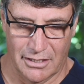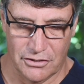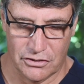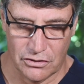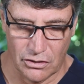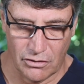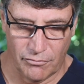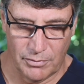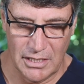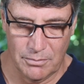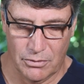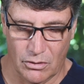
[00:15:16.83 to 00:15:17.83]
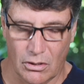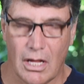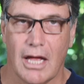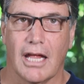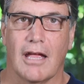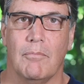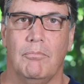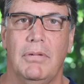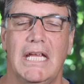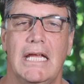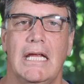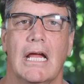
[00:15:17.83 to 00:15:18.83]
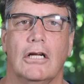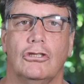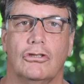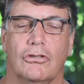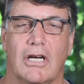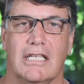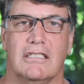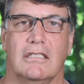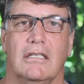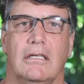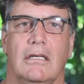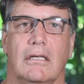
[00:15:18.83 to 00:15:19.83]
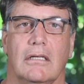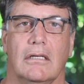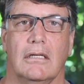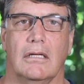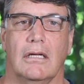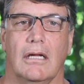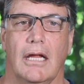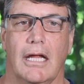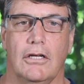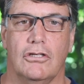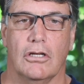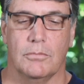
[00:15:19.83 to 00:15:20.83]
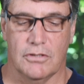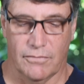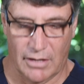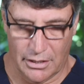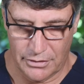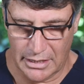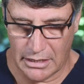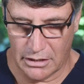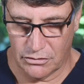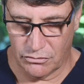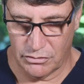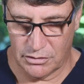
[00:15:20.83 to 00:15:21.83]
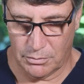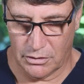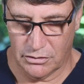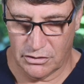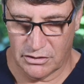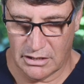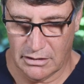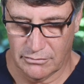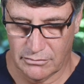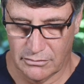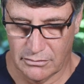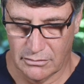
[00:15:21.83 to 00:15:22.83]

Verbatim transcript: Assertive people can be trusted in terms of how they're going to respond to stuff.